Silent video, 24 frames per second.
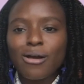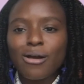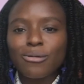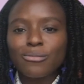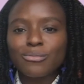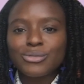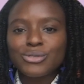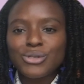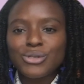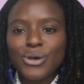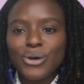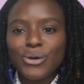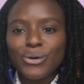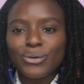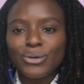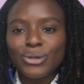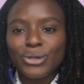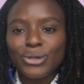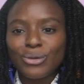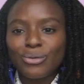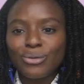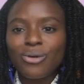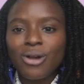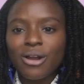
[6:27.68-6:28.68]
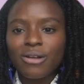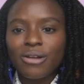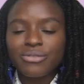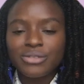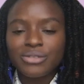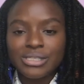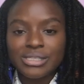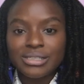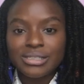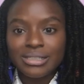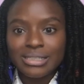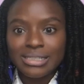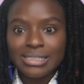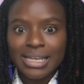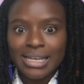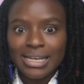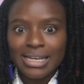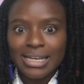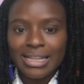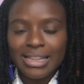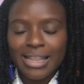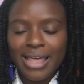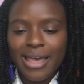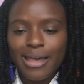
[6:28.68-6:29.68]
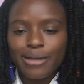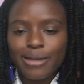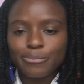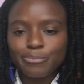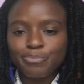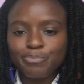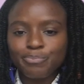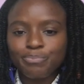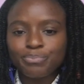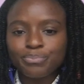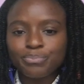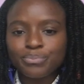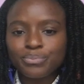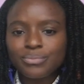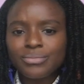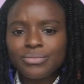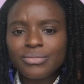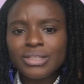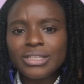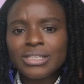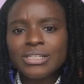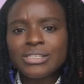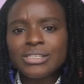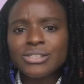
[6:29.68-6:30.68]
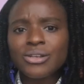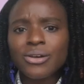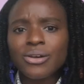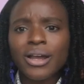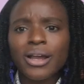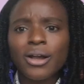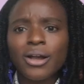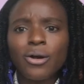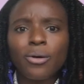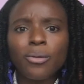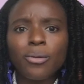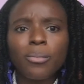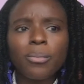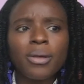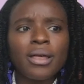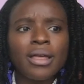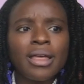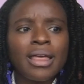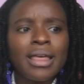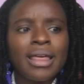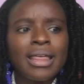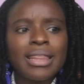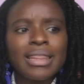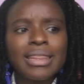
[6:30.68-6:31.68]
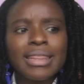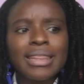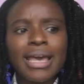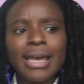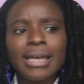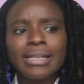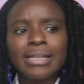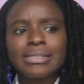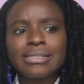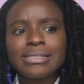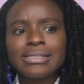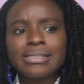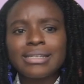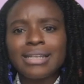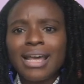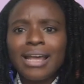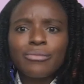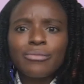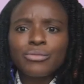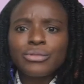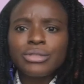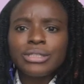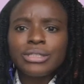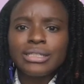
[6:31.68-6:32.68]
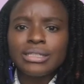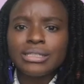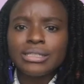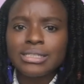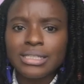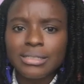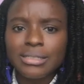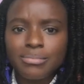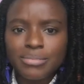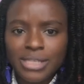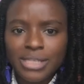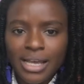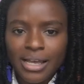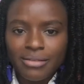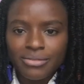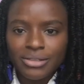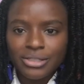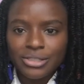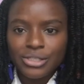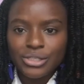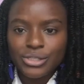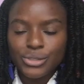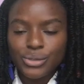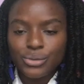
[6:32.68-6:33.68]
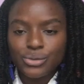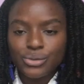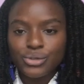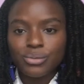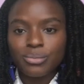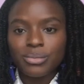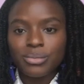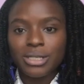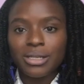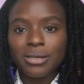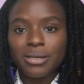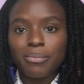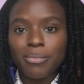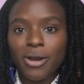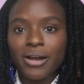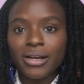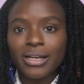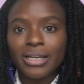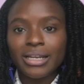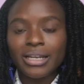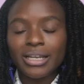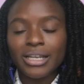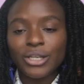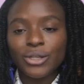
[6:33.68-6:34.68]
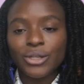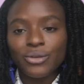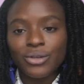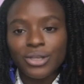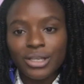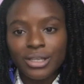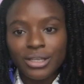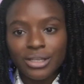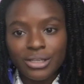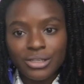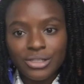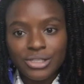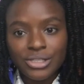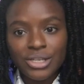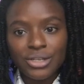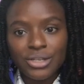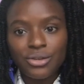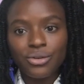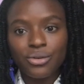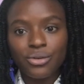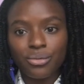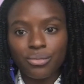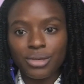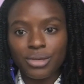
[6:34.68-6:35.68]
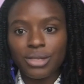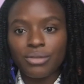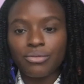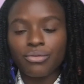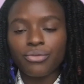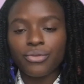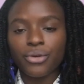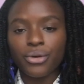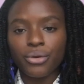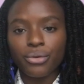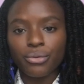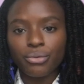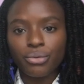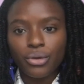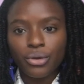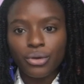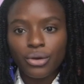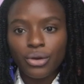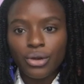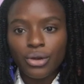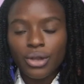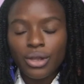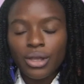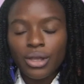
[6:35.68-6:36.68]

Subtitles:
So you are facilitating that. So I hope that's not really a deep dive into social media marketing. You can continue to read further